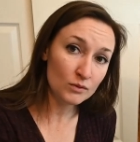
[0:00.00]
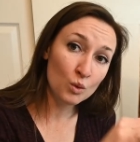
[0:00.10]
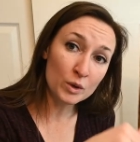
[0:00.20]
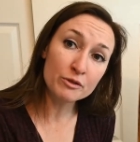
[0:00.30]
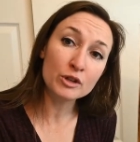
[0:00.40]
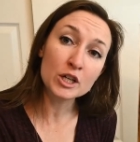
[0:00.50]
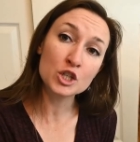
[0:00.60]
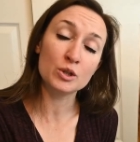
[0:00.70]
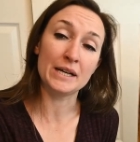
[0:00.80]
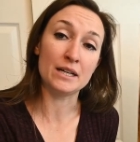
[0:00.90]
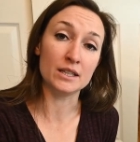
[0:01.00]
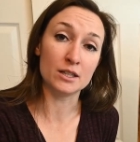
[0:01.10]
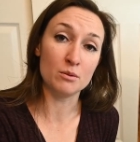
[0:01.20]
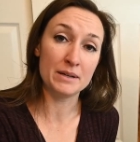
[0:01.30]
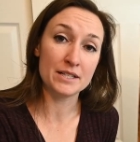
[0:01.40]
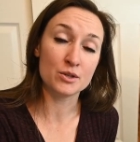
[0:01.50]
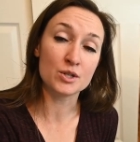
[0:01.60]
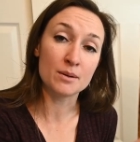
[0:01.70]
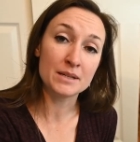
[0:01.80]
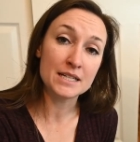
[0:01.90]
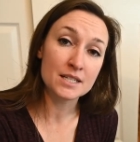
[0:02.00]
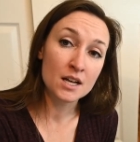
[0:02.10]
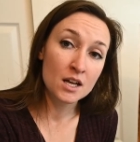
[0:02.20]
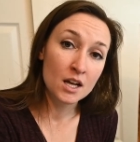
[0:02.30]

would fluctuate a little bit. So some days